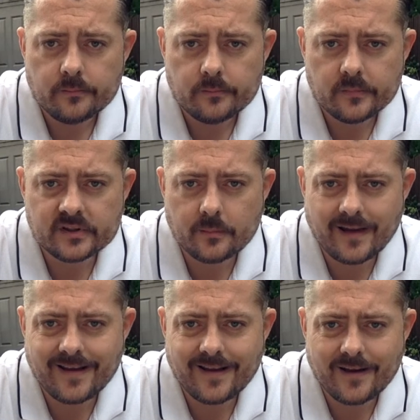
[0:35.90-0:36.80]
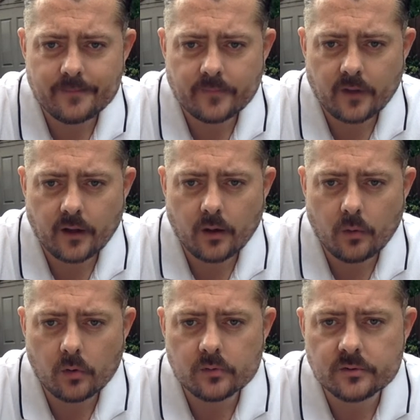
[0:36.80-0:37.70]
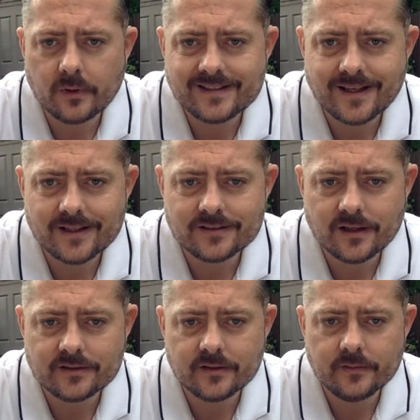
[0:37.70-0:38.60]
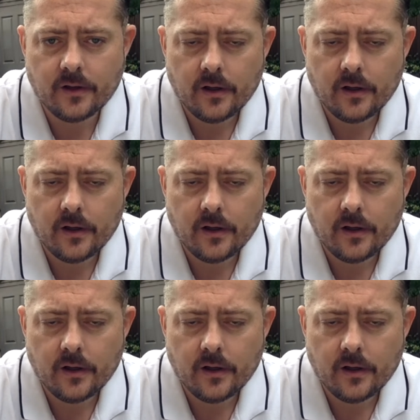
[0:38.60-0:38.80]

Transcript: Mr. May here. Welcome to my tennis lesson.